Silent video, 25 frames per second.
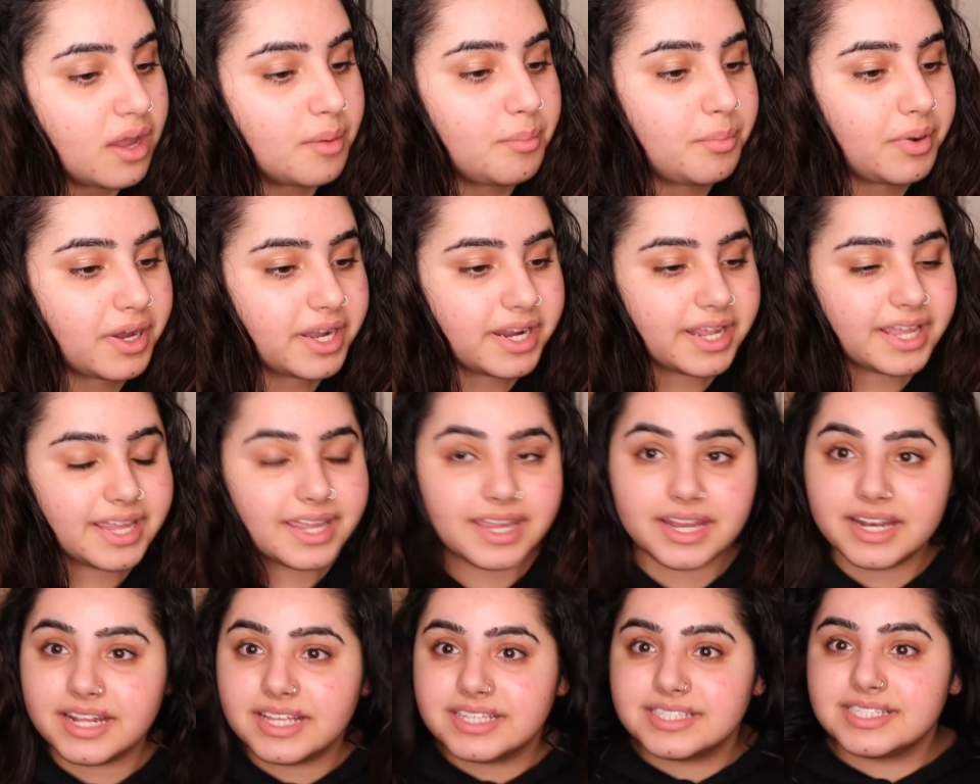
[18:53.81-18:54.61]
but
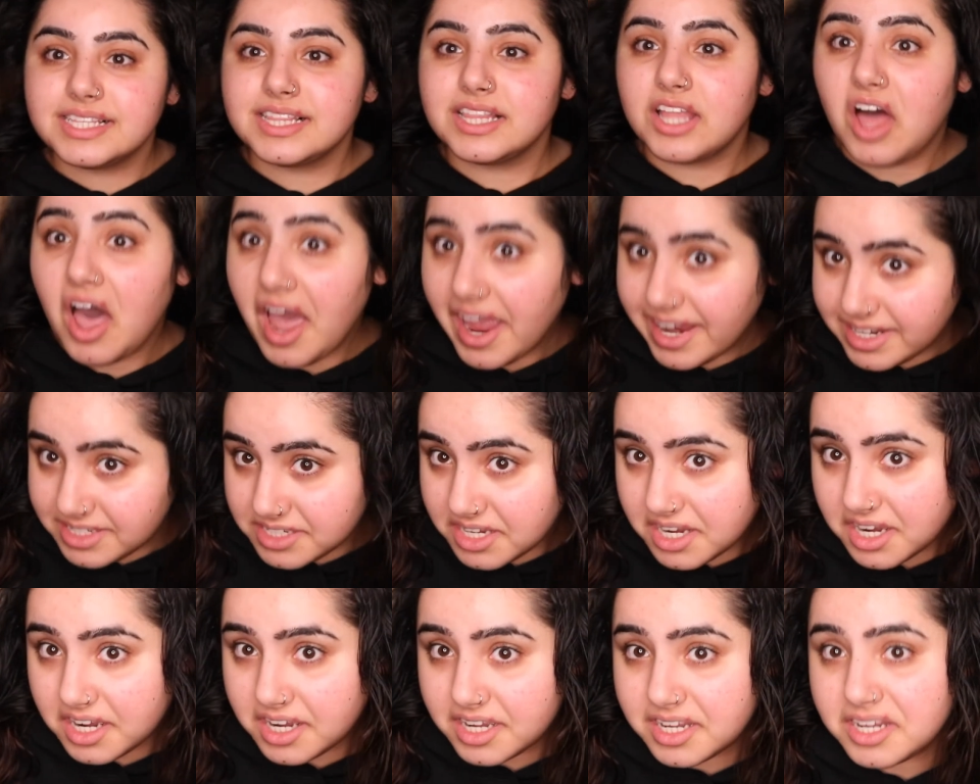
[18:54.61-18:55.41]
it is
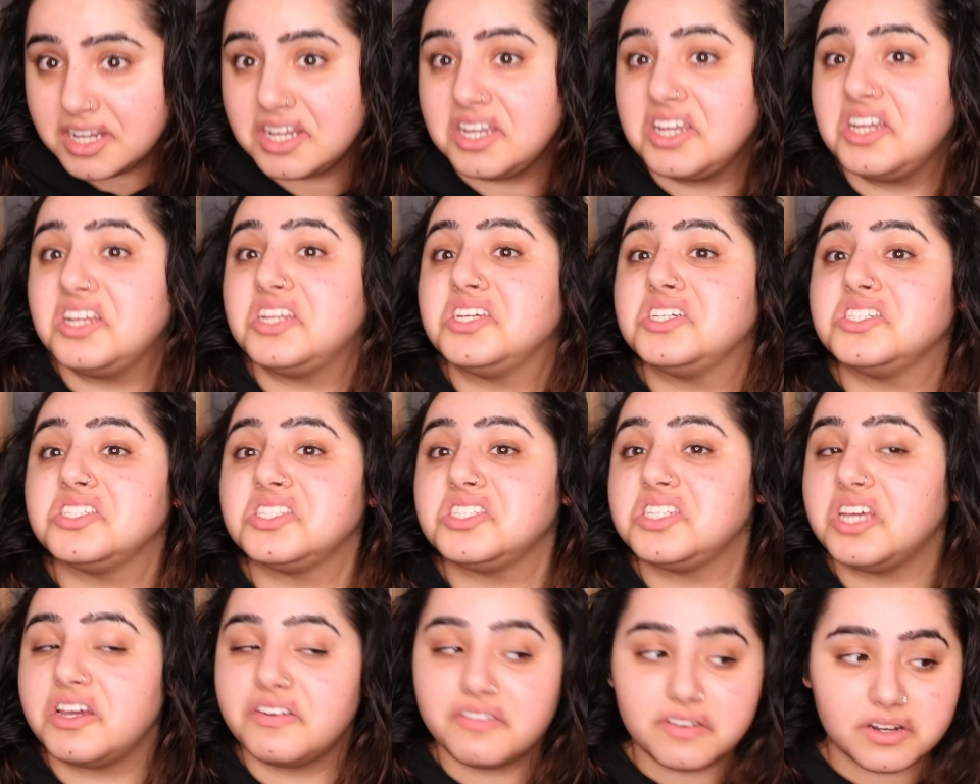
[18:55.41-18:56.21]
lighter. It is
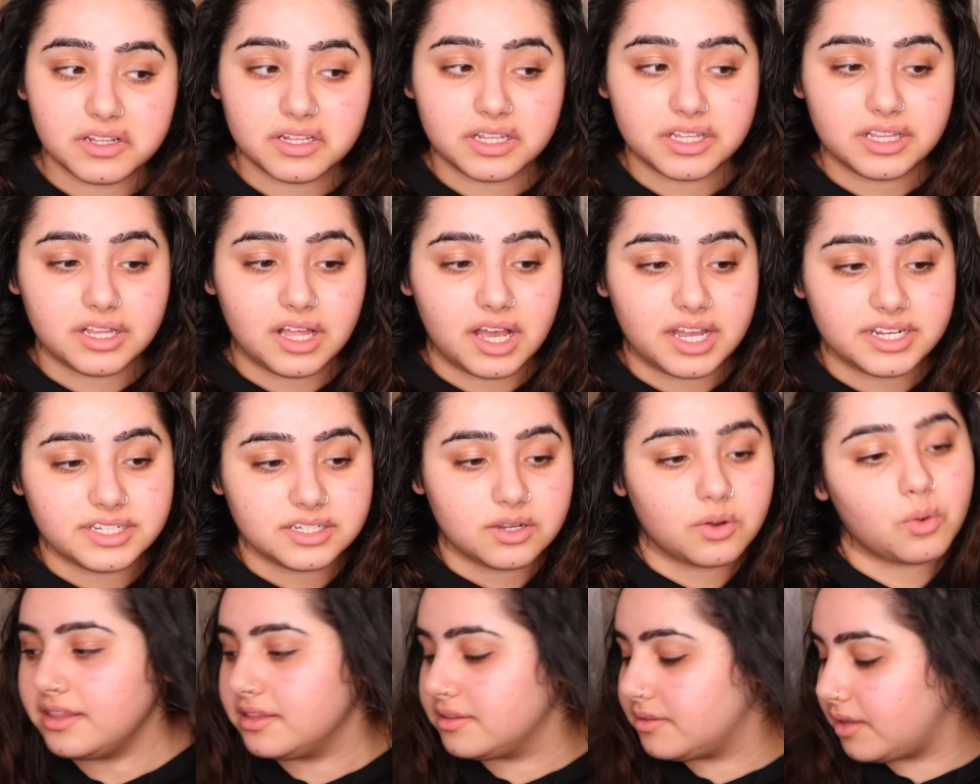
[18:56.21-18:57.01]
definitely lighter.